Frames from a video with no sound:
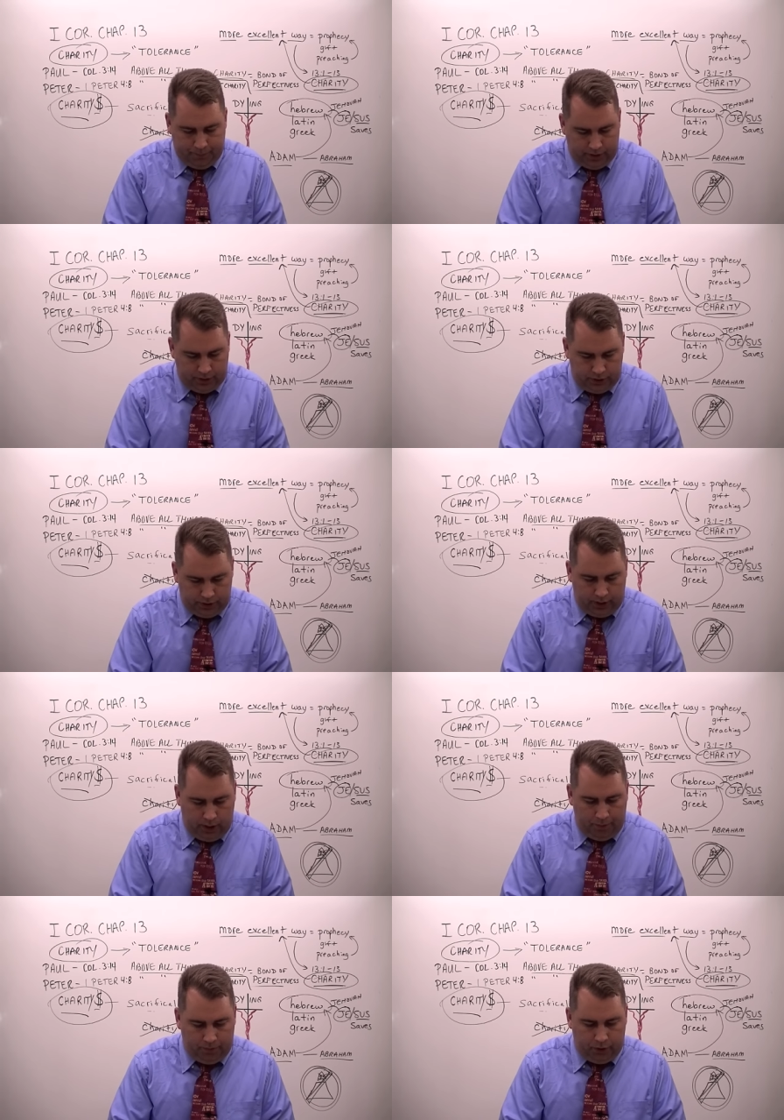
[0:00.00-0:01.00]
I'll just look at a
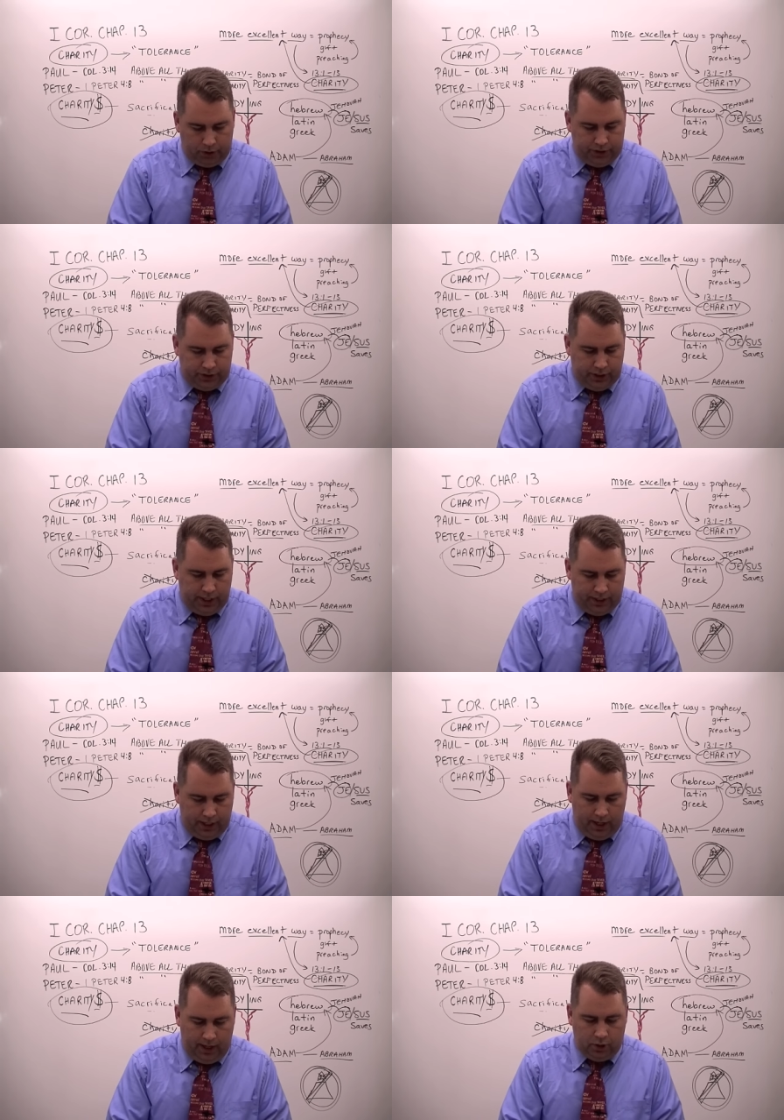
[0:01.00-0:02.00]
couple verses and,
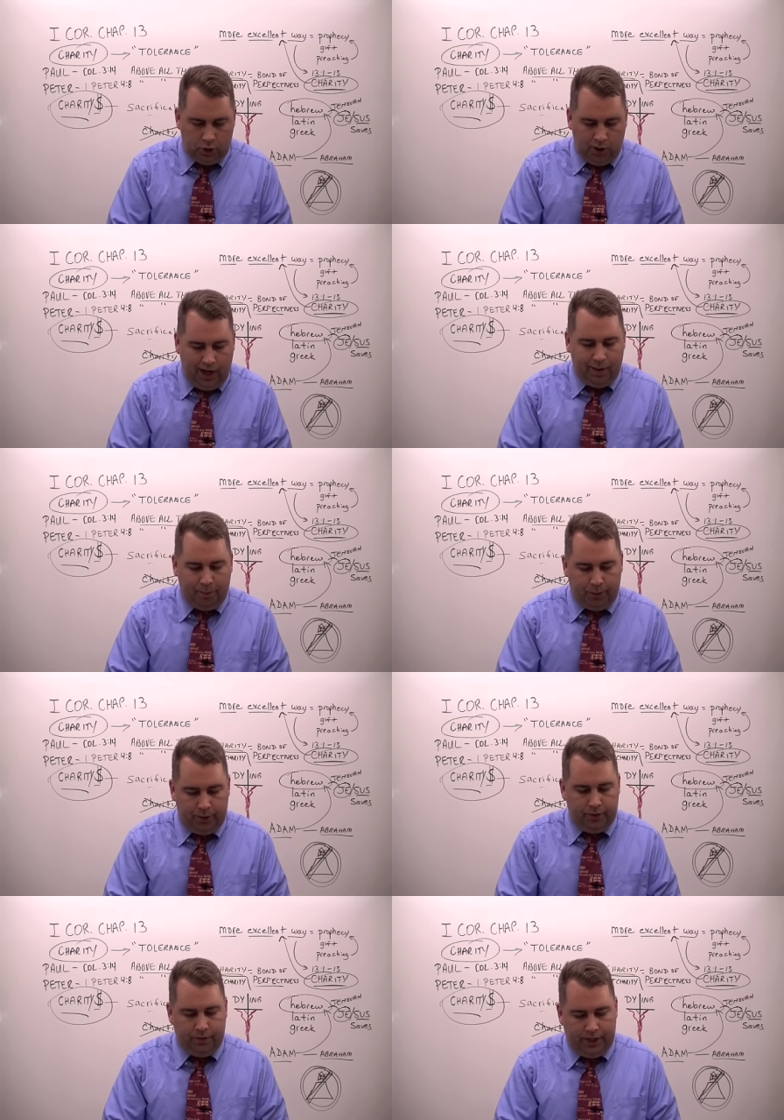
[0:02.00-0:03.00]
and I'll try to
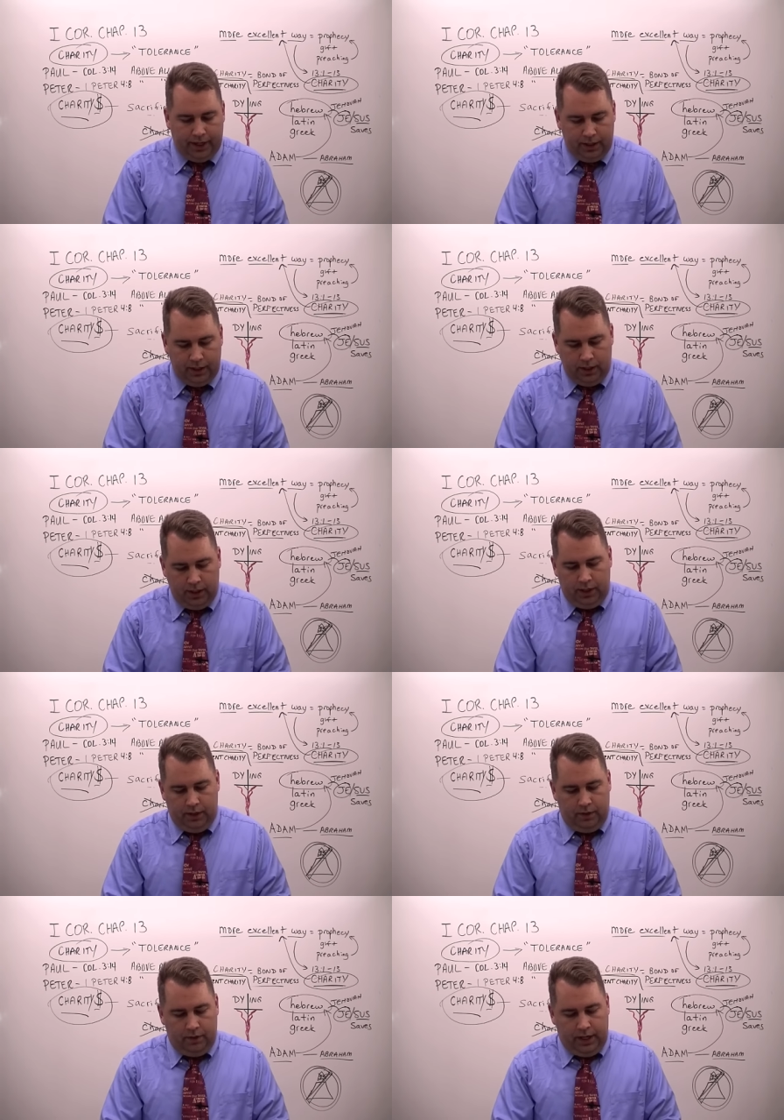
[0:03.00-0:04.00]
prove that
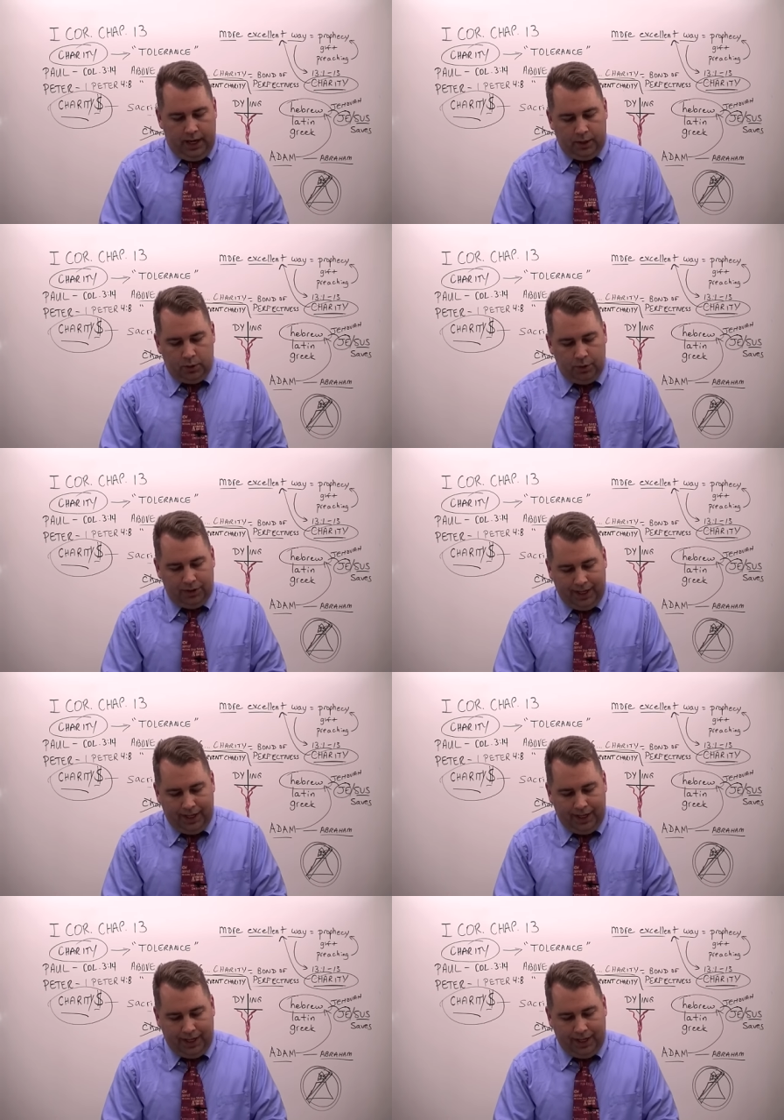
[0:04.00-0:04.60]
the actual